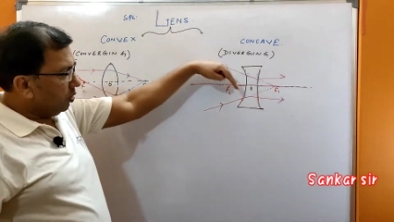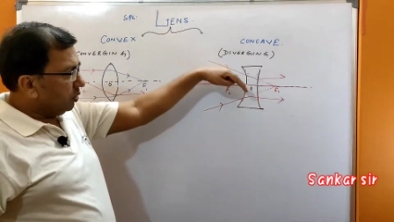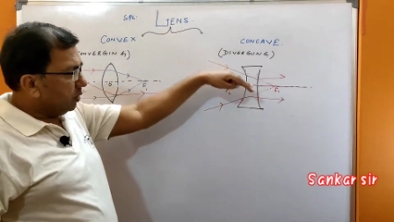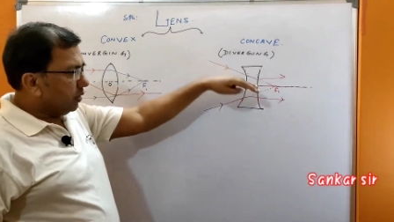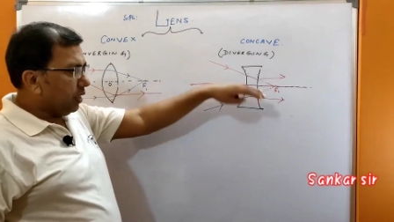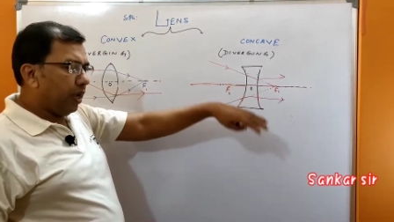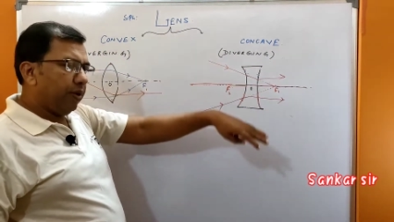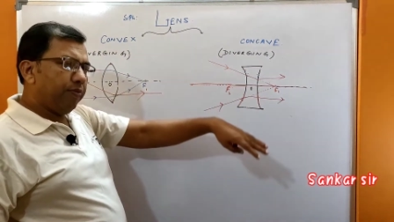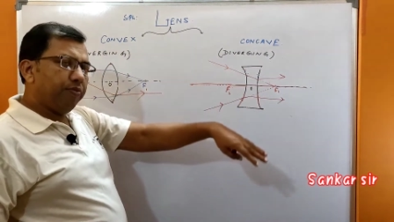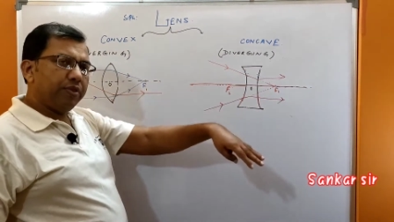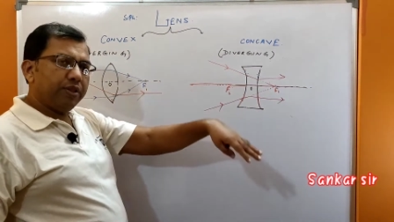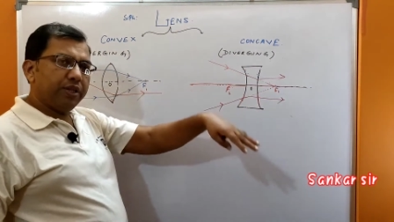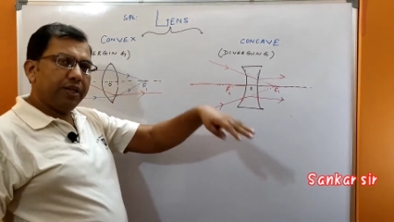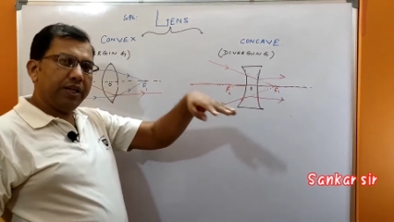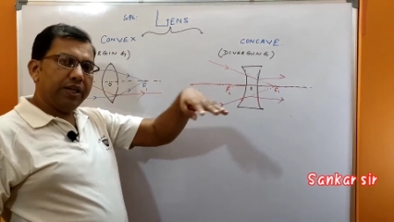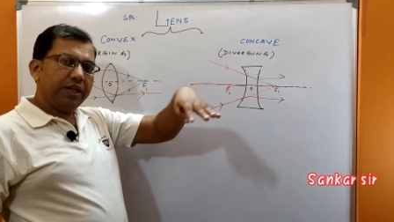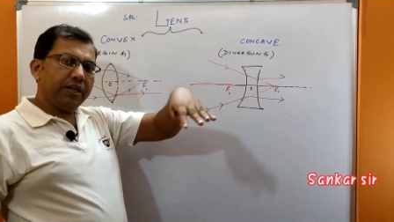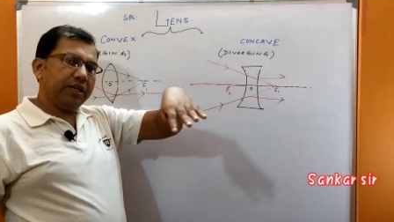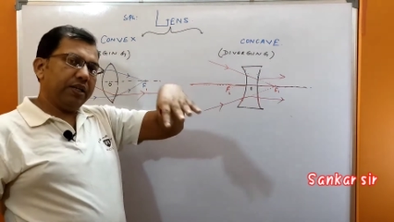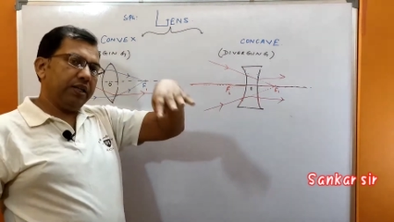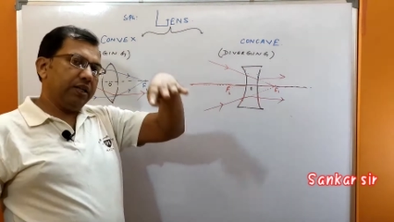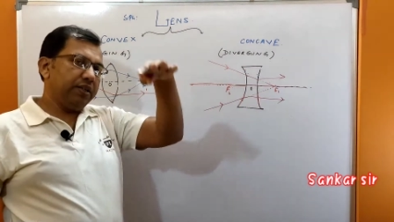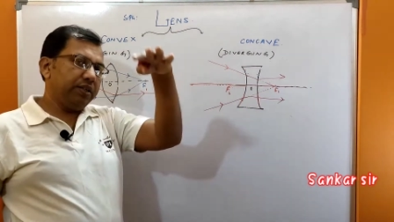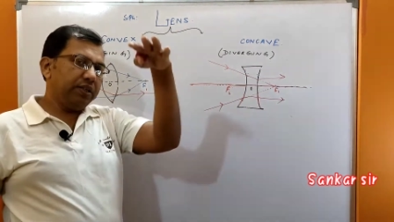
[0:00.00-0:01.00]
Same
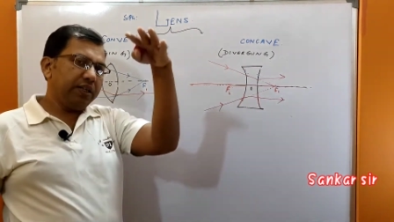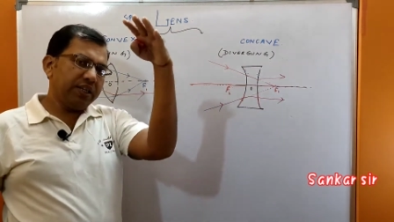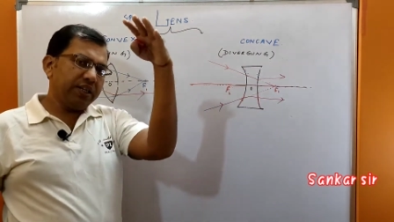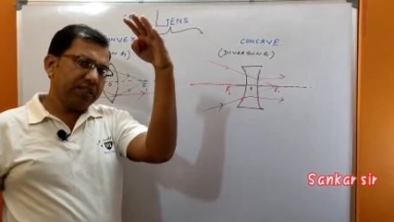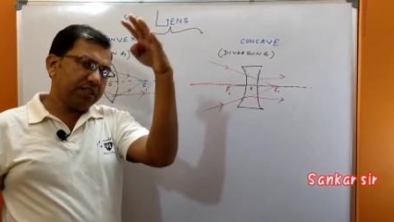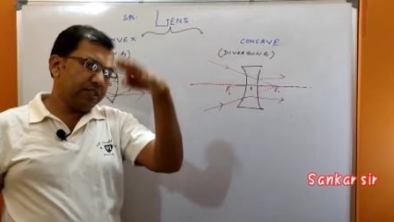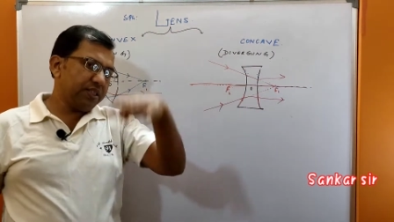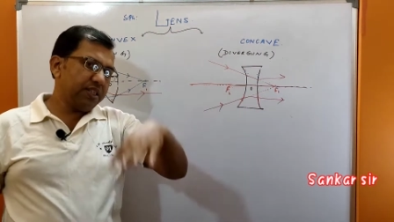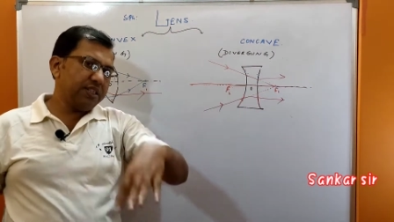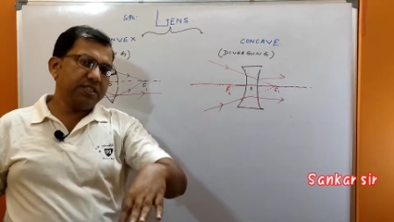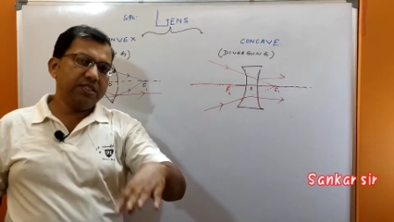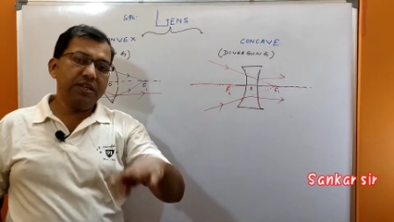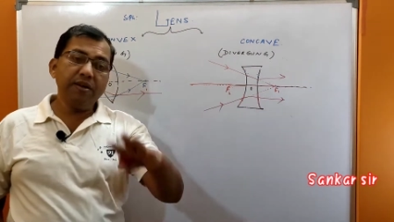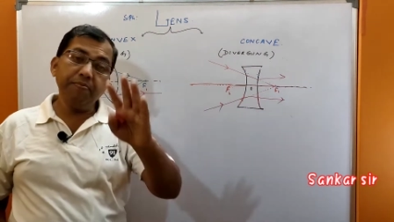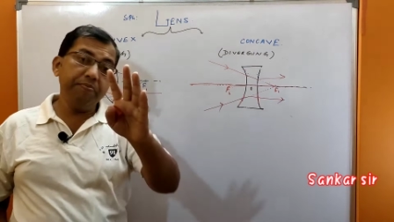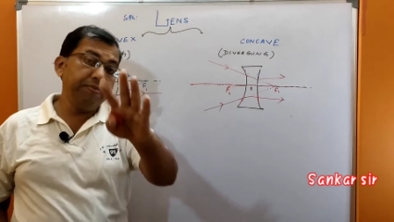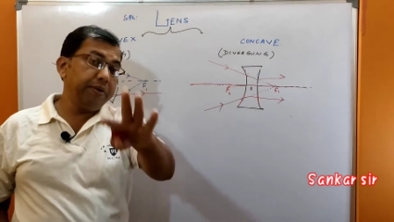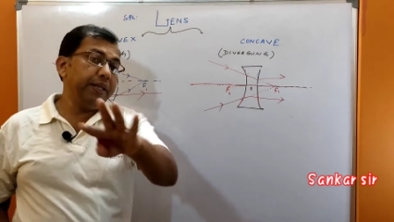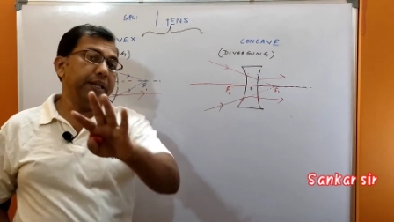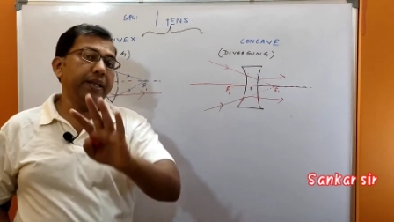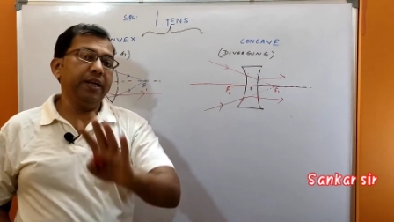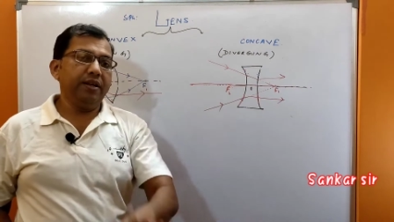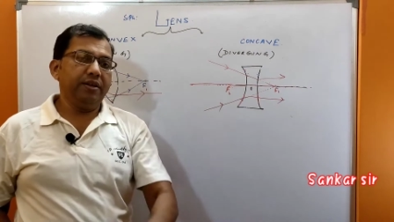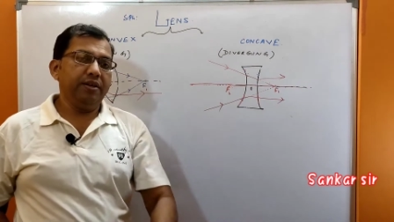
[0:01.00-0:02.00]
thing just as the
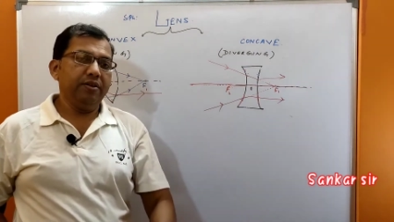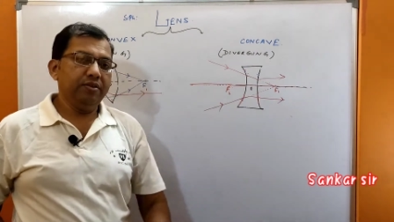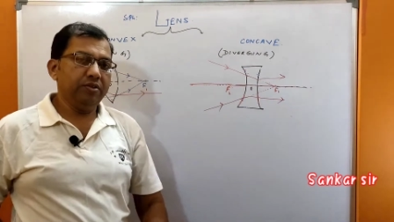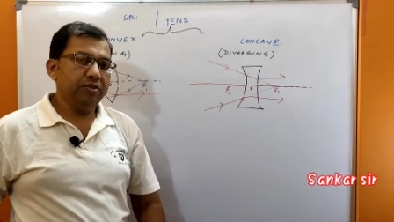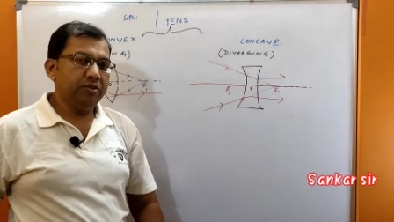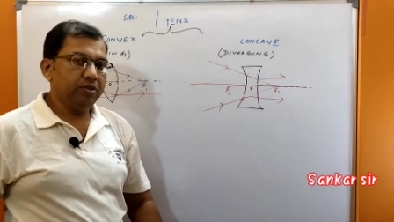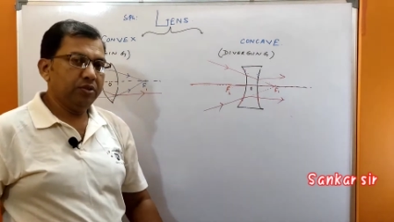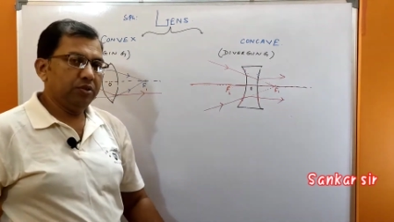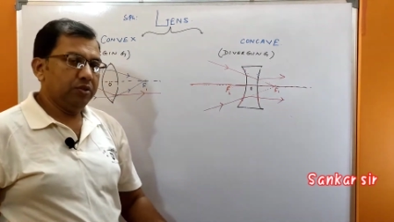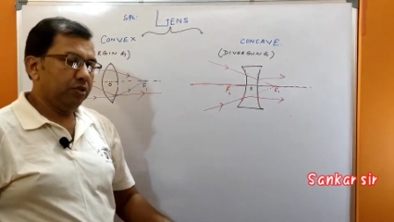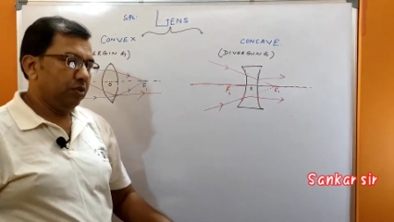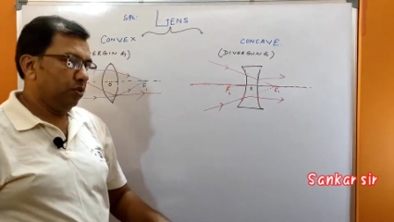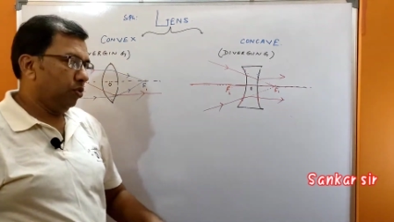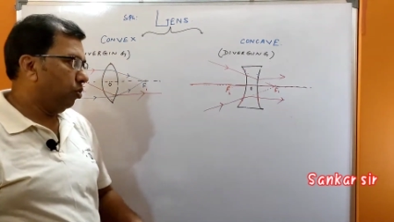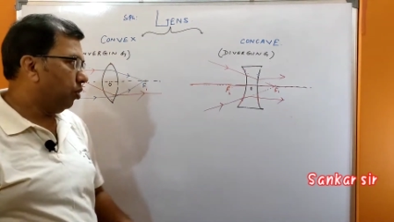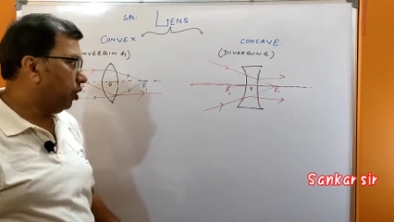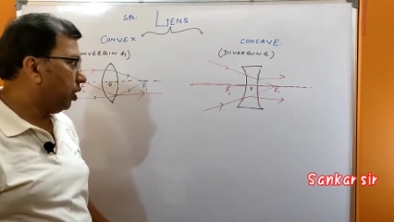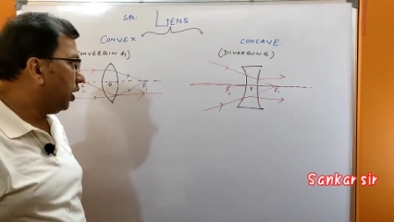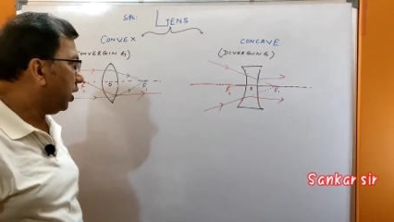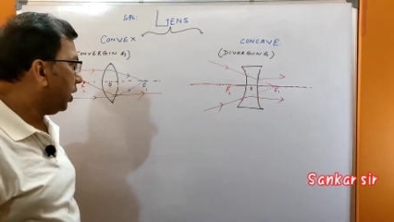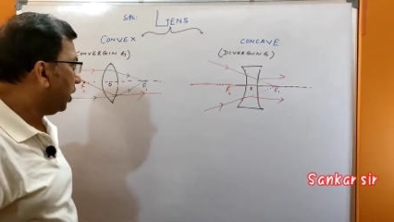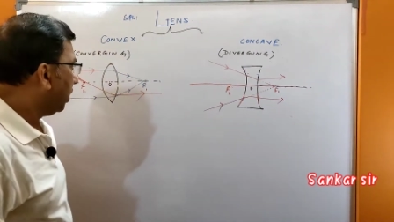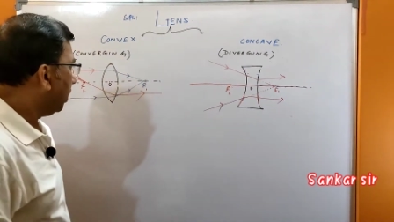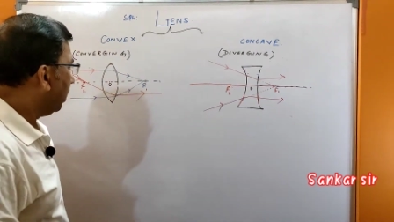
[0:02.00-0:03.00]
mirror.
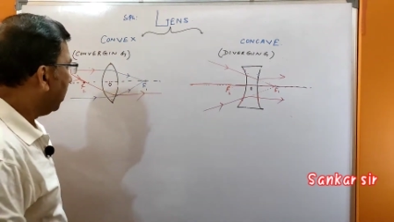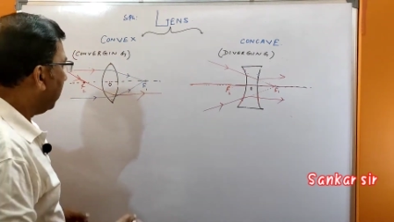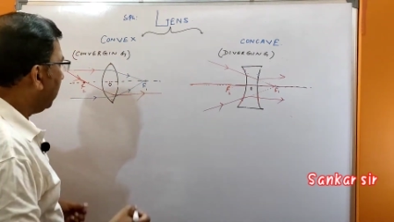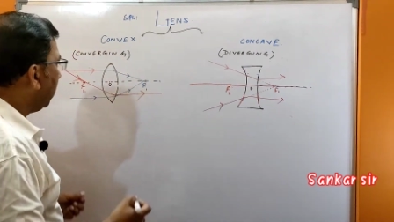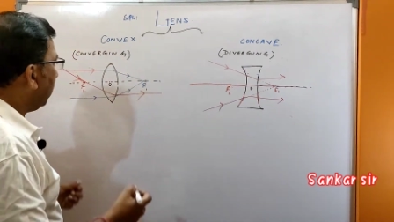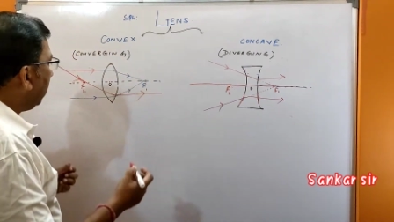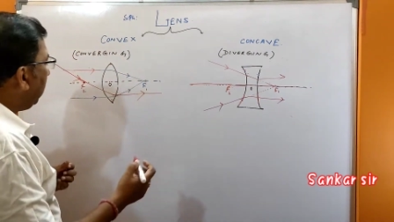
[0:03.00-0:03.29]
Okay.